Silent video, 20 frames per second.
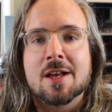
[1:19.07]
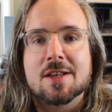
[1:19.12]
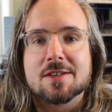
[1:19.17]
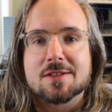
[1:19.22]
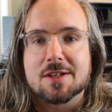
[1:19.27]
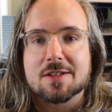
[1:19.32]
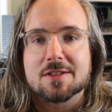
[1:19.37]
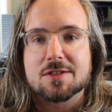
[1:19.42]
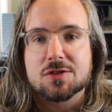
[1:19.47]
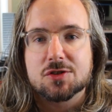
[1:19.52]

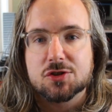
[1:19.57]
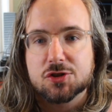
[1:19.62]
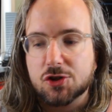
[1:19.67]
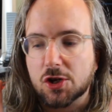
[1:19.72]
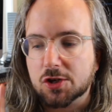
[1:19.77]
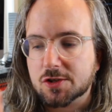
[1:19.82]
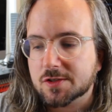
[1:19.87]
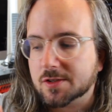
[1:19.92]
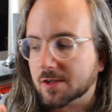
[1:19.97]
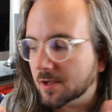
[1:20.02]
So it's
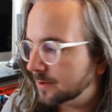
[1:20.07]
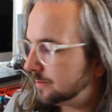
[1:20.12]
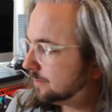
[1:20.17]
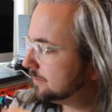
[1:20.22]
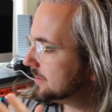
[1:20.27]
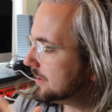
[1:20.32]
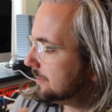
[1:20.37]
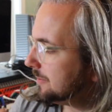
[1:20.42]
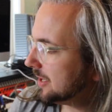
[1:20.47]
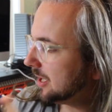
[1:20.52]
just the
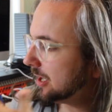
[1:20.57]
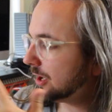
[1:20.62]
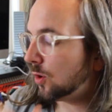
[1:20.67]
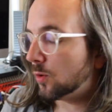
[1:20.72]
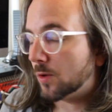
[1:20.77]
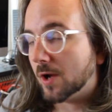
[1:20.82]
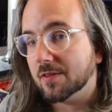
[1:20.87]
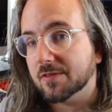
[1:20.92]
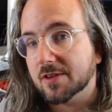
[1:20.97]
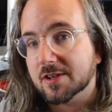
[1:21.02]

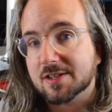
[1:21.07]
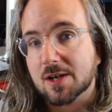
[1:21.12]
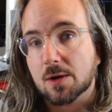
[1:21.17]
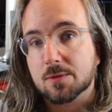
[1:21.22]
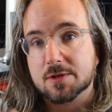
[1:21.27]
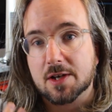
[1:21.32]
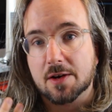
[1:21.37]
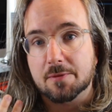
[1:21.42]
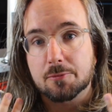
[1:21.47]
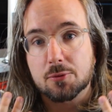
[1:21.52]
Minilogue and the
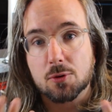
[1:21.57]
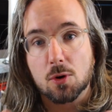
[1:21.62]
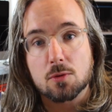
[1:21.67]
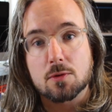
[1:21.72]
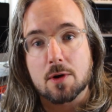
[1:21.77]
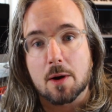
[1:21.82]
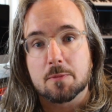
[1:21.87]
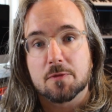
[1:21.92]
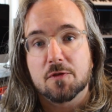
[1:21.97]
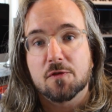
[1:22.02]
sounds I've
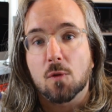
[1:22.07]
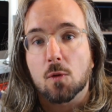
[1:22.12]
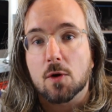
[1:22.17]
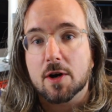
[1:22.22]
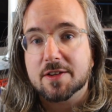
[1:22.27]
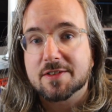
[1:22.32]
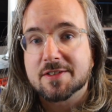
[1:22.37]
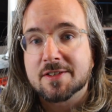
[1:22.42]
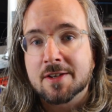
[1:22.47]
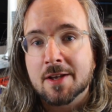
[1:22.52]
programmed for
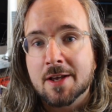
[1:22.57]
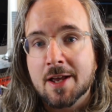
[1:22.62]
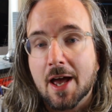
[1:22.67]
it.